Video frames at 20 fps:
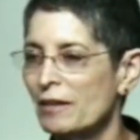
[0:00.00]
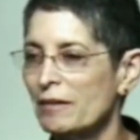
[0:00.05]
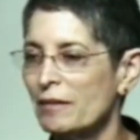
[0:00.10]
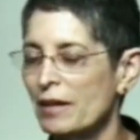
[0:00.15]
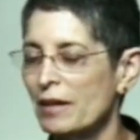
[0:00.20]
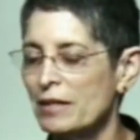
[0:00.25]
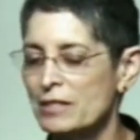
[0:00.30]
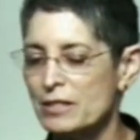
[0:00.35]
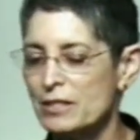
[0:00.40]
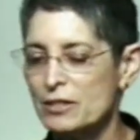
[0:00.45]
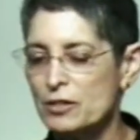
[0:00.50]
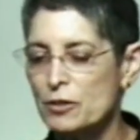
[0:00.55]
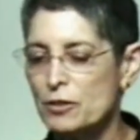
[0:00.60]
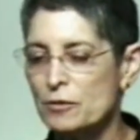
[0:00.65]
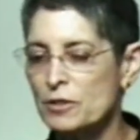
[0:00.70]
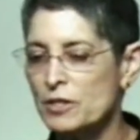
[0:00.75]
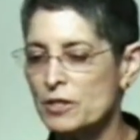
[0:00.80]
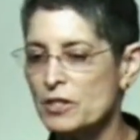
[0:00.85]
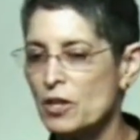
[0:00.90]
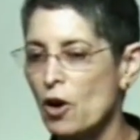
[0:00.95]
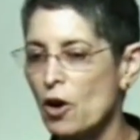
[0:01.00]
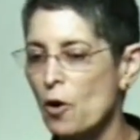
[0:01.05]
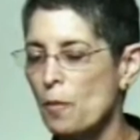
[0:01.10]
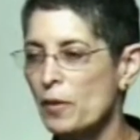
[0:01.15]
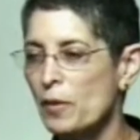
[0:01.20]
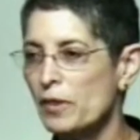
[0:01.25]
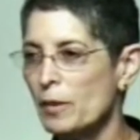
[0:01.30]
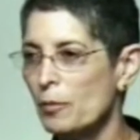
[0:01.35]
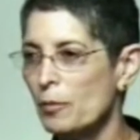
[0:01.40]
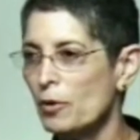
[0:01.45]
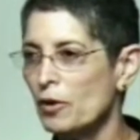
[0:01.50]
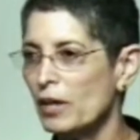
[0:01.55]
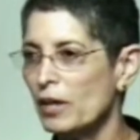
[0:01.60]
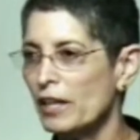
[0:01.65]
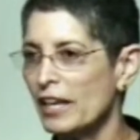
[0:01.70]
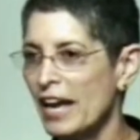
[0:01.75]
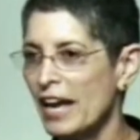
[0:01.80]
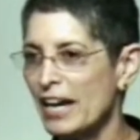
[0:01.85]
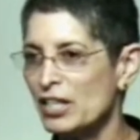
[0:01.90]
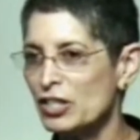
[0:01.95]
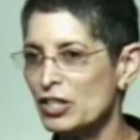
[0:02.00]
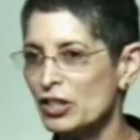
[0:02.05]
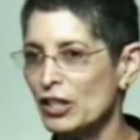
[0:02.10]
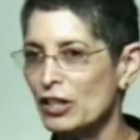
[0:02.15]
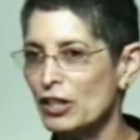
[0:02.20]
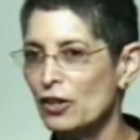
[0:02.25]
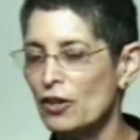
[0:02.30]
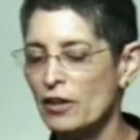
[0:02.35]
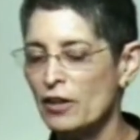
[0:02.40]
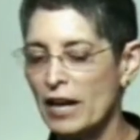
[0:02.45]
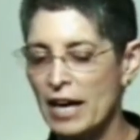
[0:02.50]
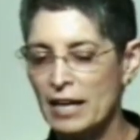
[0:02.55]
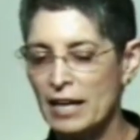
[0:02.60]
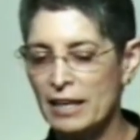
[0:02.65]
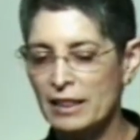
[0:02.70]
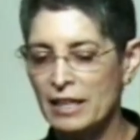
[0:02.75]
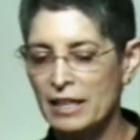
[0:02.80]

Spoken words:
as students open the book and actually look at it,